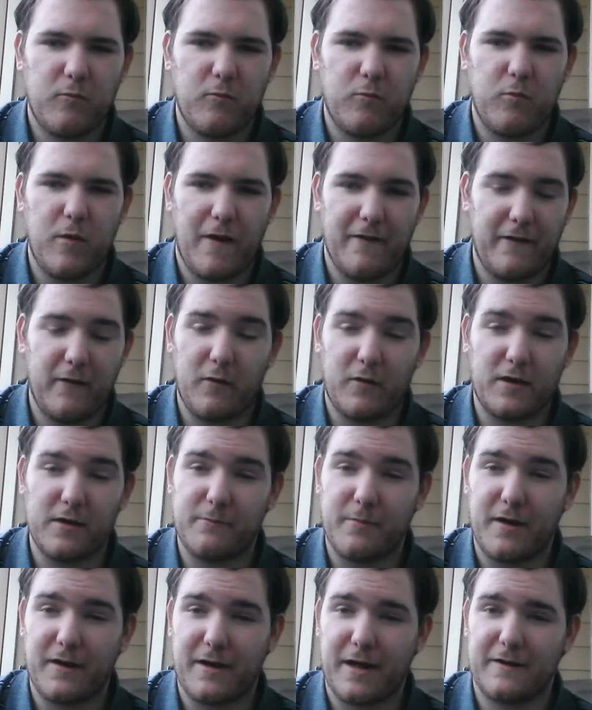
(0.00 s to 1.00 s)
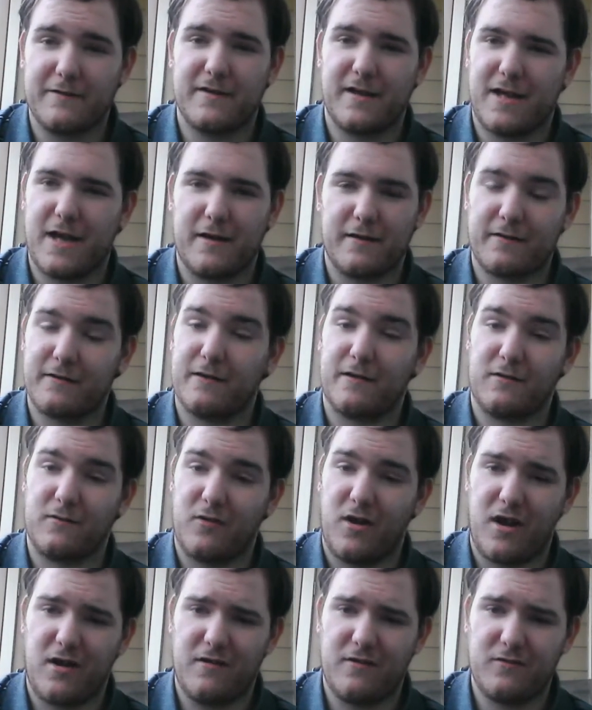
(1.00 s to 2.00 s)
And they're probably gonna take out a
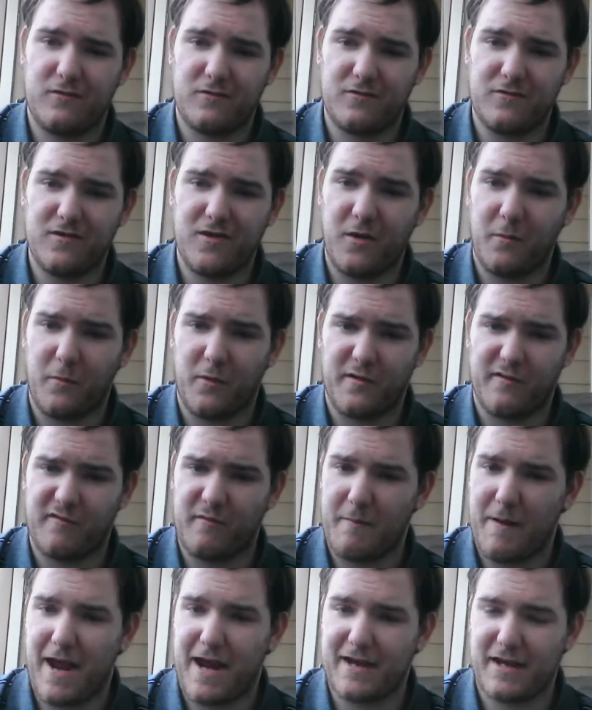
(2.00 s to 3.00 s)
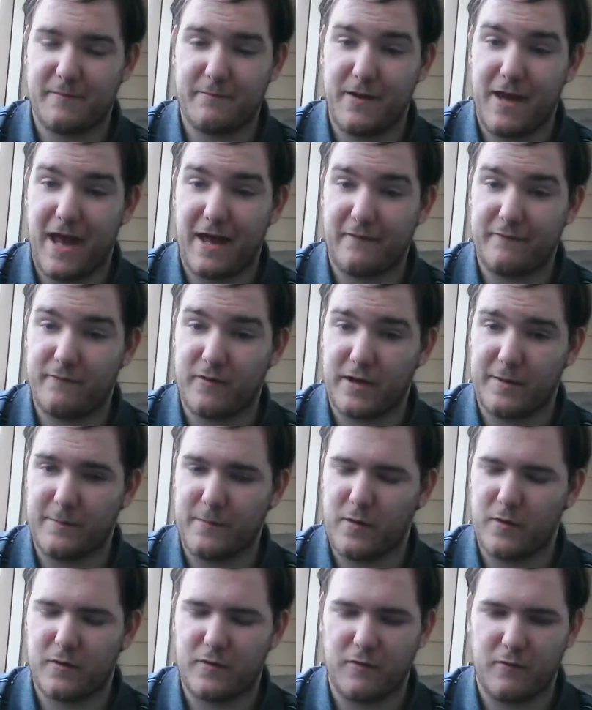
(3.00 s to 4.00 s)
little more dramatic, but I have funny
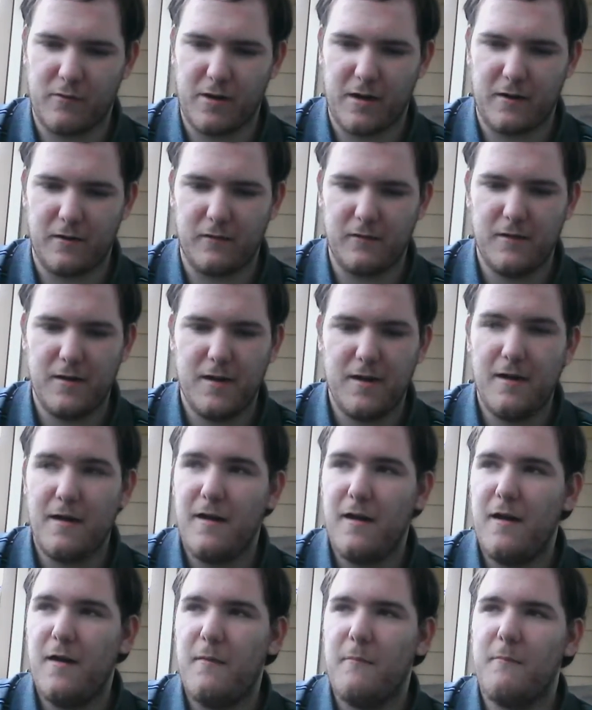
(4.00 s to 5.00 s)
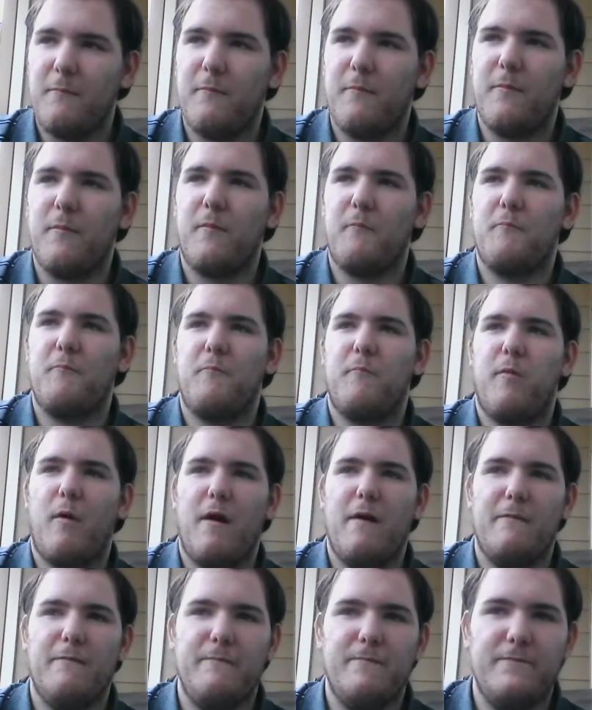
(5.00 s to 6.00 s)
more as well.
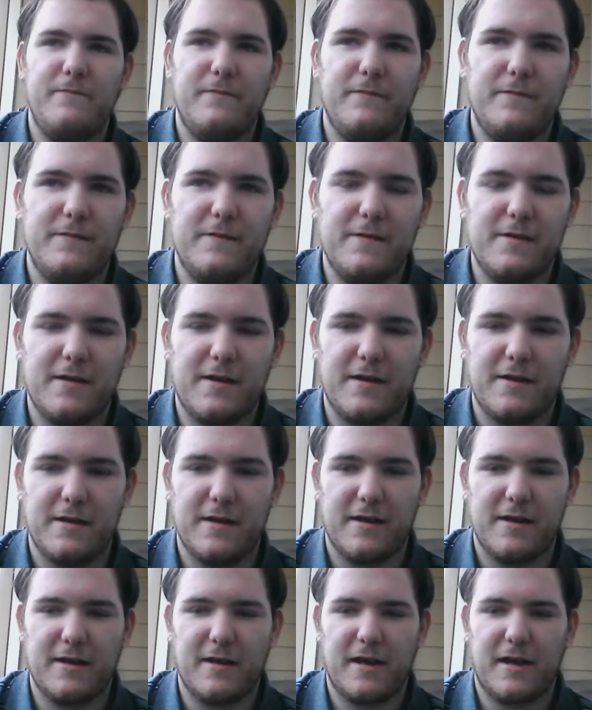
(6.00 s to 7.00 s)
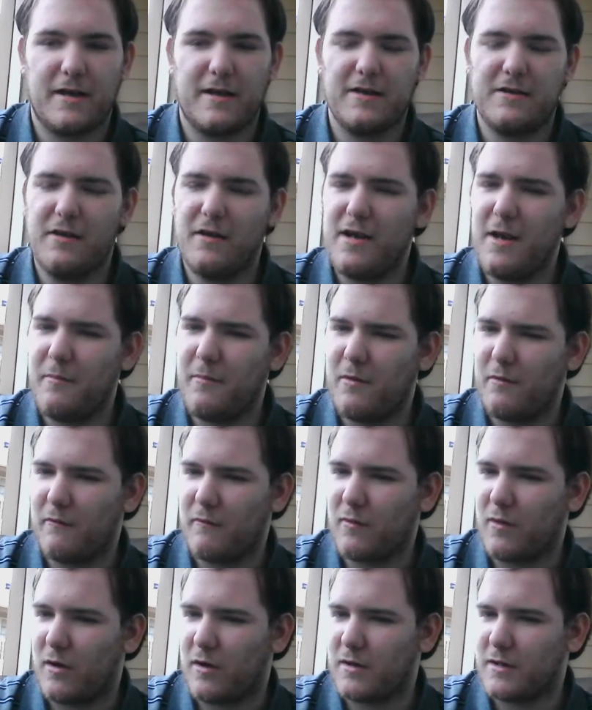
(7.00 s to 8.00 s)
But he doesn't have
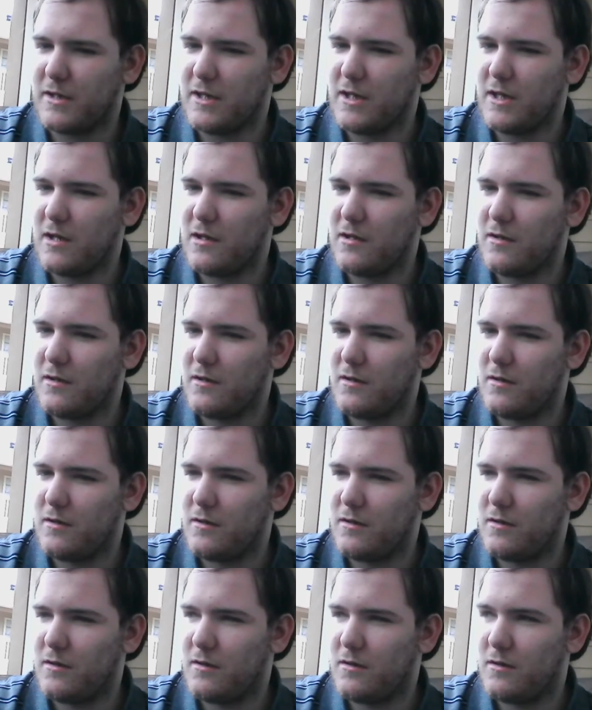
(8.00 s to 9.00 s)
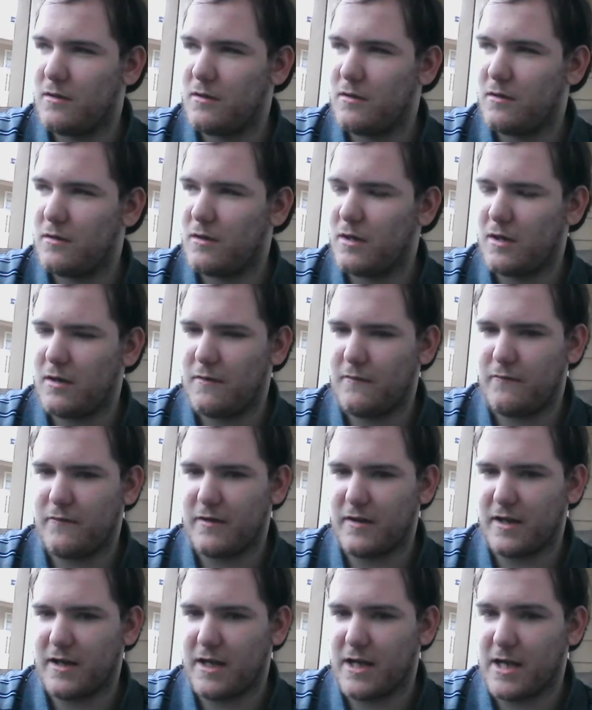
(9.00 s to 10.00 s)
good quality yet. I don't
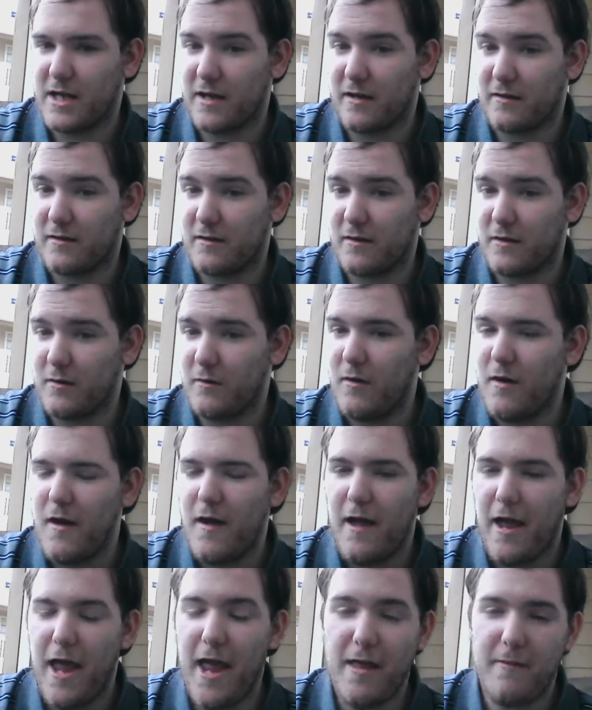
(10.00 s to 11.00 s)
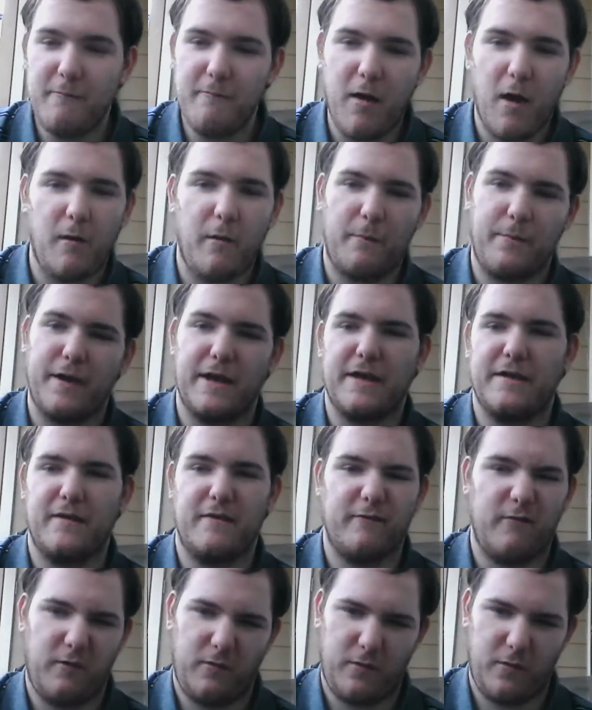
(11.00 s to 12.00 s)
think he has though. In MLP, he
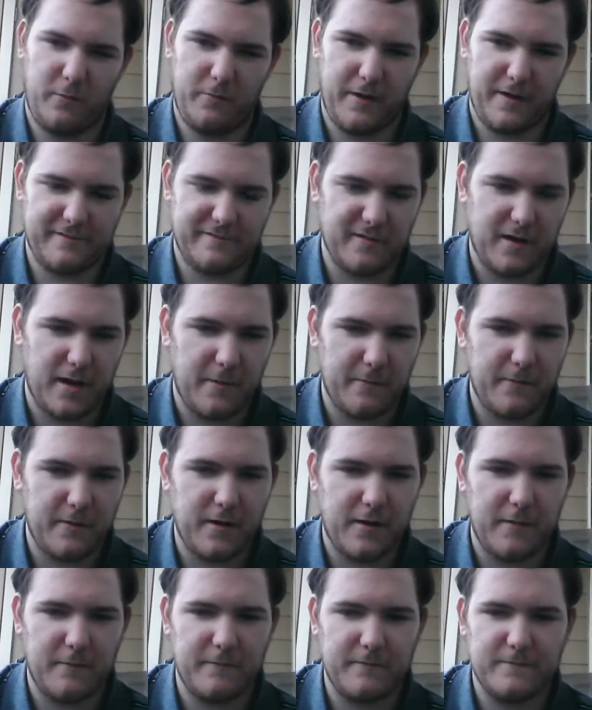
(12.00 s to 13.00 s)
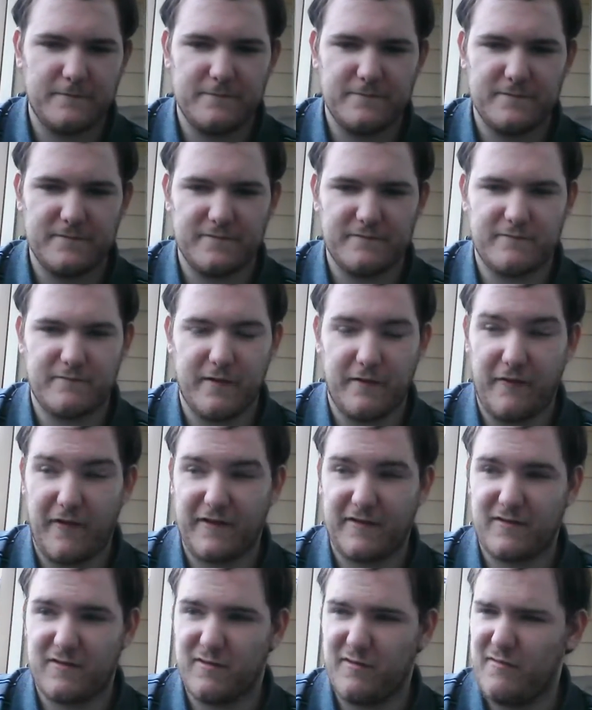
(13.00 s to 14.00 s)
done a little bit drop. I
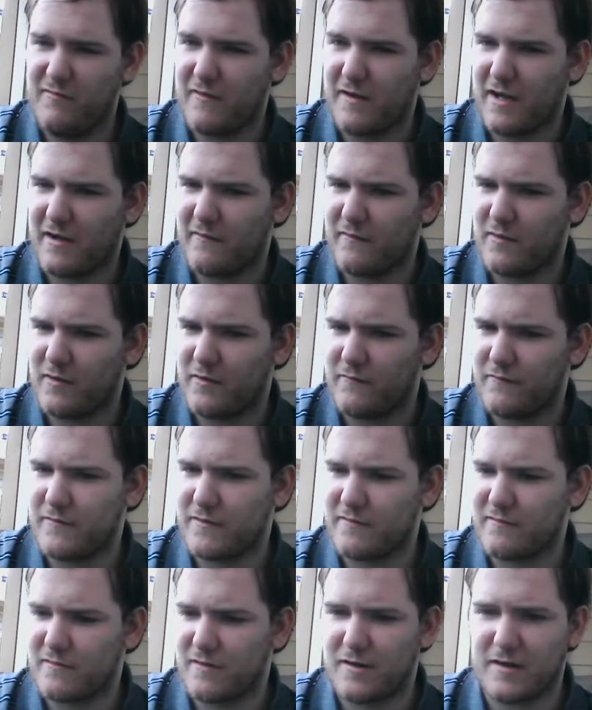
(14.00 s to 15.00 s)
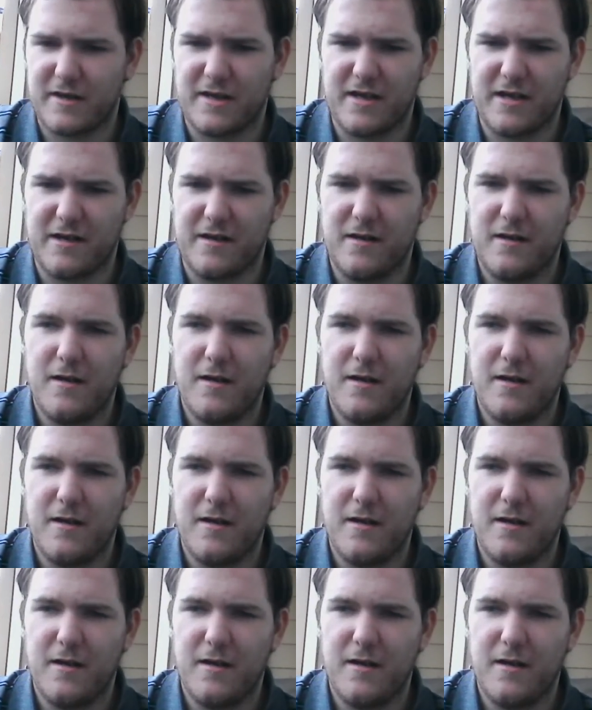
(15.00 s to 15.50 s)
think too, I got both. Oh yeah.